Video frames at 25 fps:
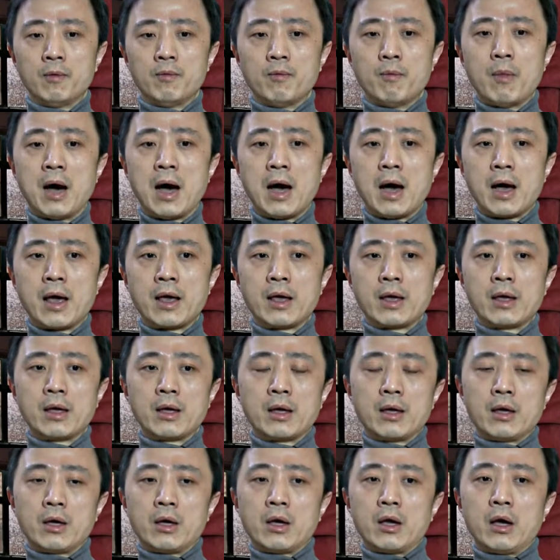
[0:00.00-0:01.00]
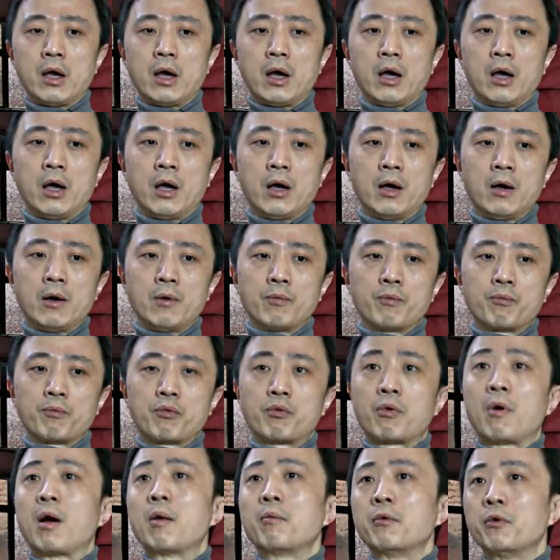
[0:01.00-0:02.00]
my
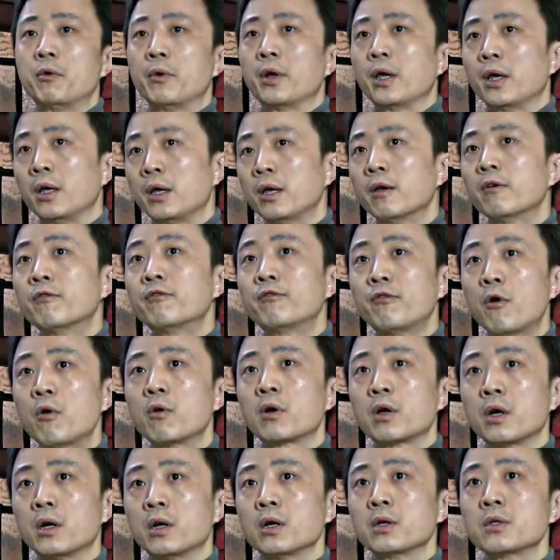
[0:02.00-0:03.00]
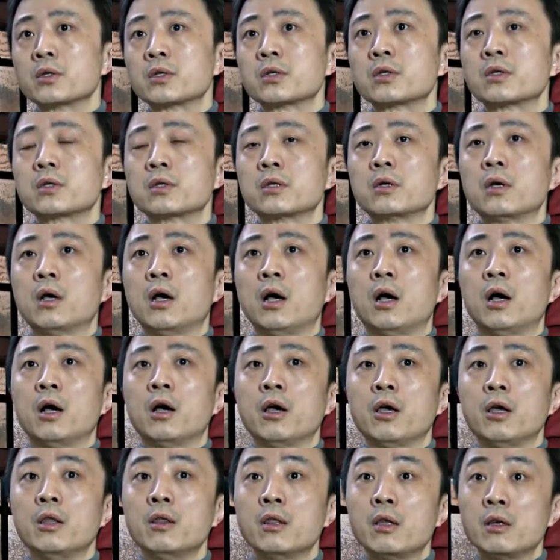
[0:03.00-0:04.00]
primary focus
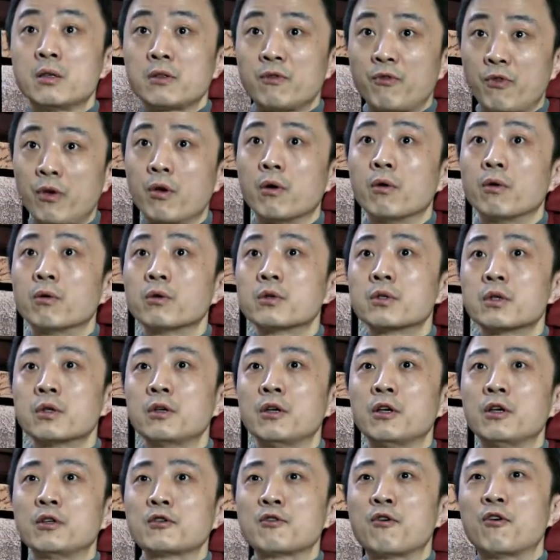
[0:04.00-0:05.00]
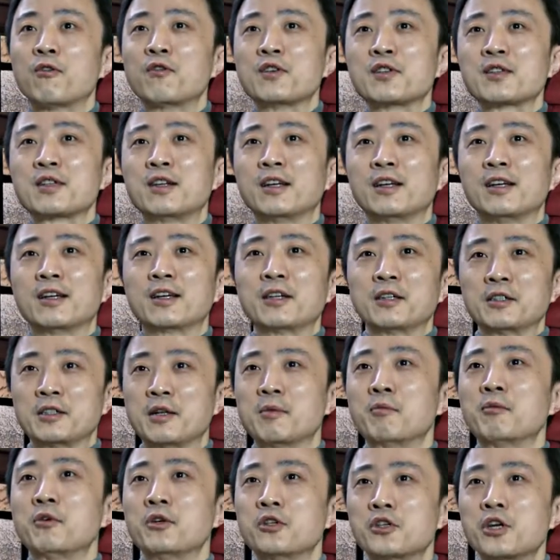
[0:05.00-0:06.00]
in this field is obviously
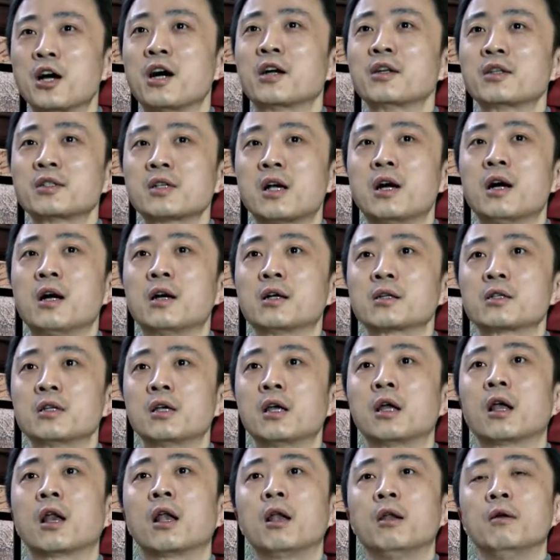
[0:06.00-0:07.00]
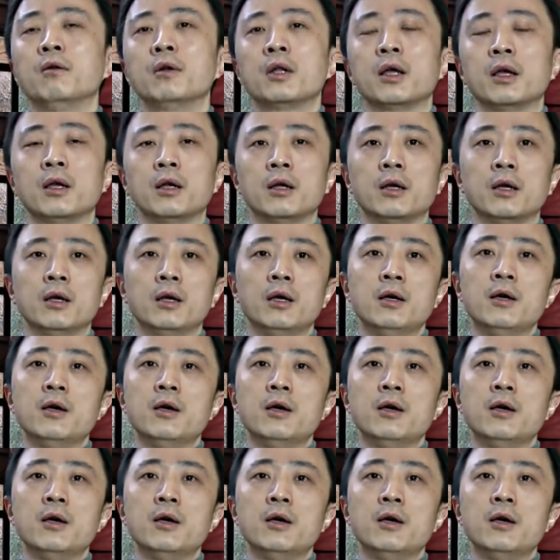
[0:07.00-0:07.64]
contemporary Chinese art, including